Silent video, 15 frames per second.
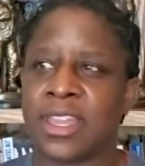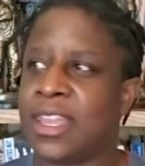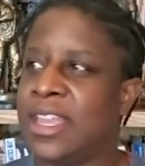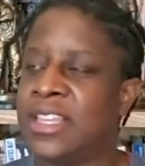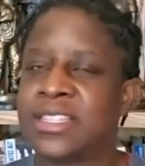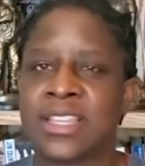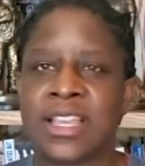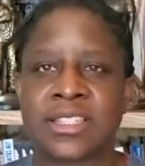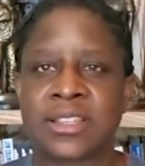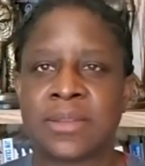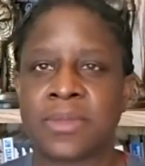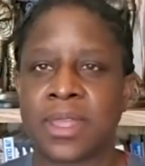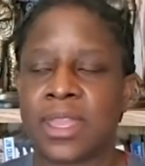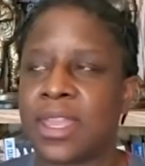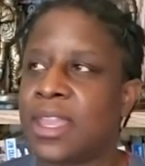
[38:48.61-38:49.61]
He says
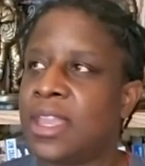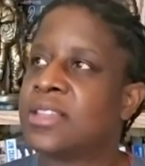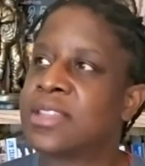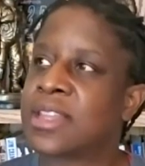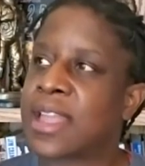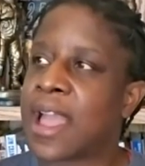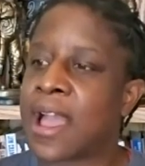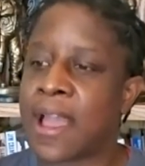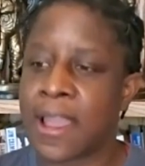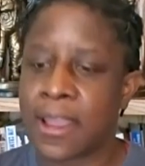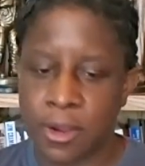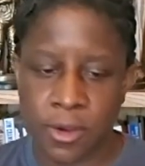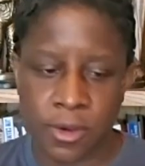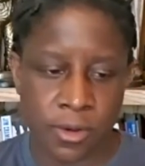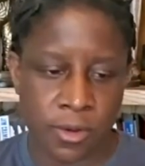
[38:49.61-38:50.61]
something. He's the guy
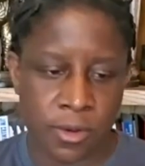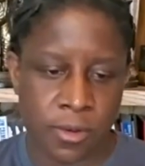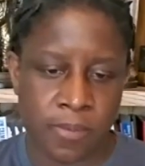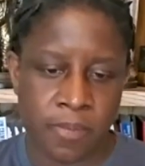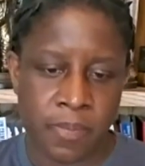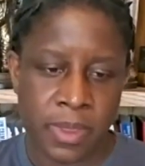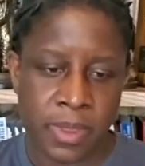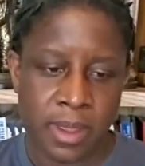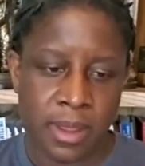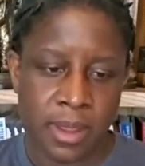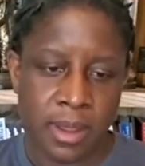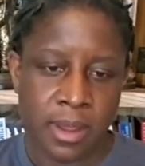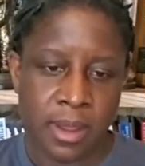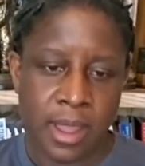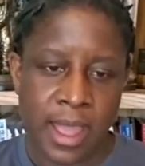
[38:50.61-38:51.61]
who
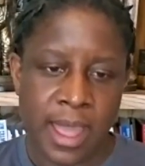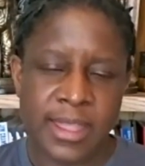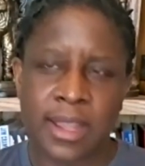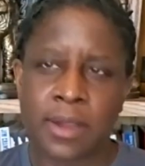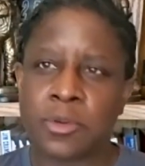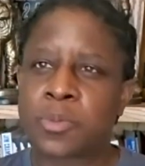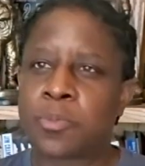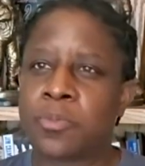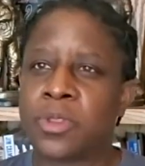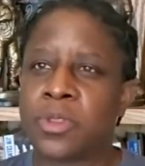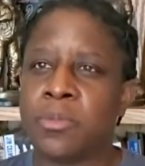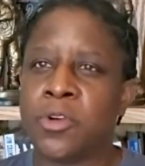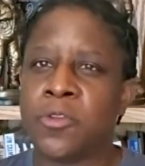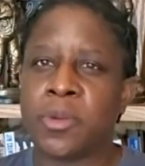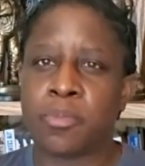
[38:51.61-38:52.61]
I think it was the
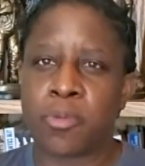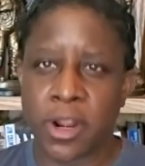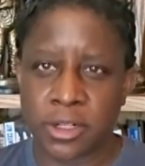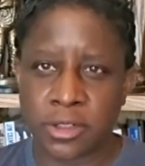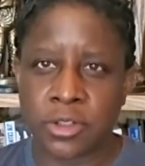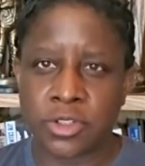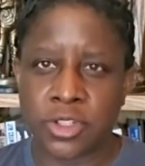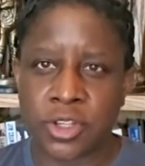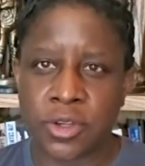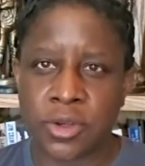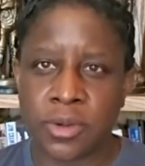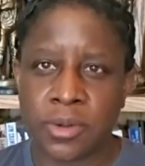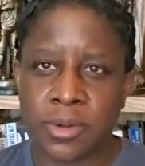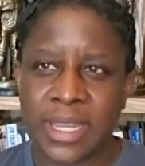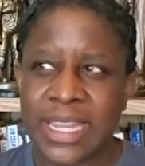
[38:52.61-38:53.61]
movie Predator
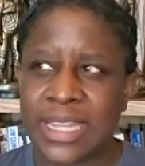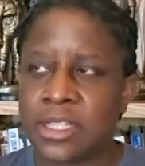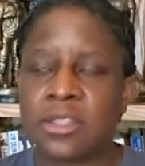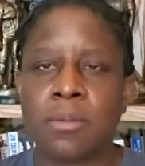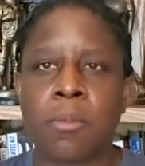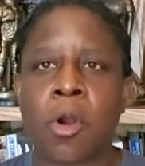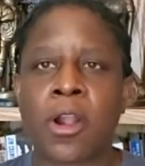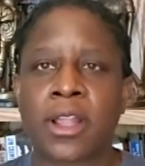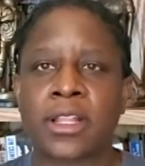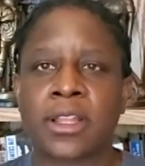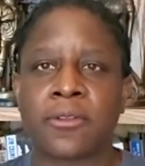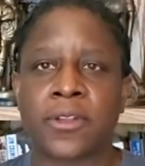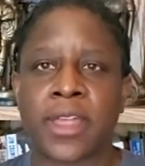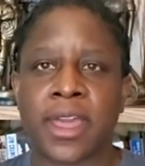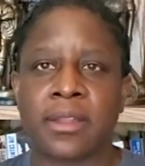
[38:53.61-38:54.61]
2. He did the marketing
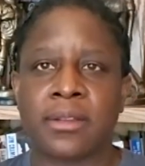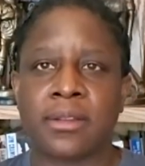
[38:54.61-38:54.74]
for that.